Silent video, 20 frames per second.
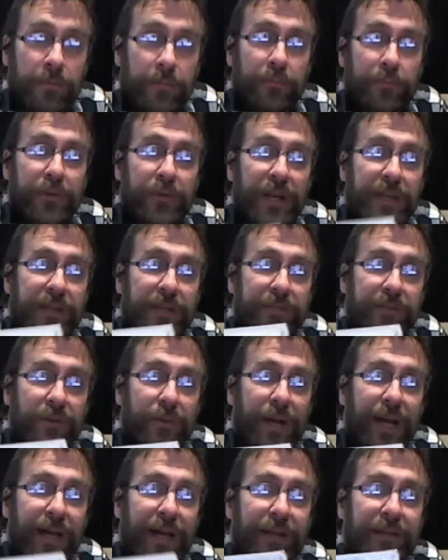Breath of the
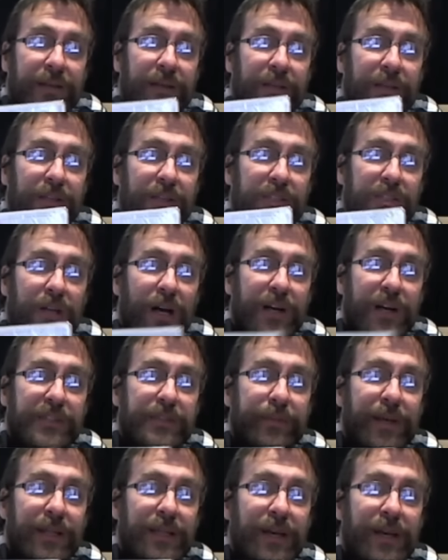Wild looks awesome.
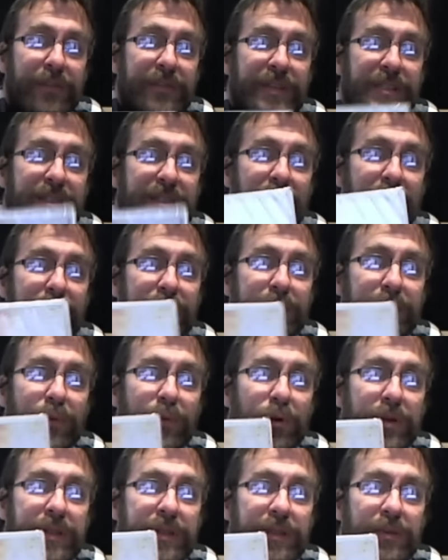I love this cover
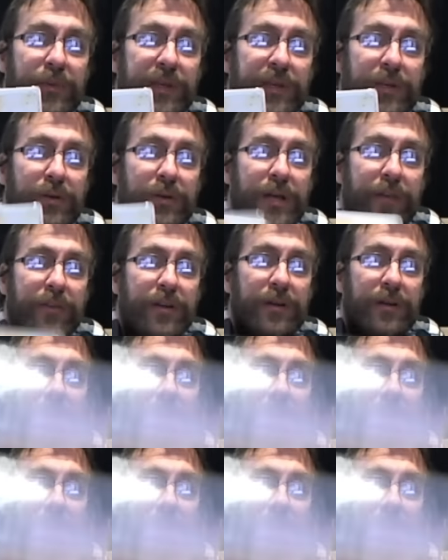more than the Wii U cover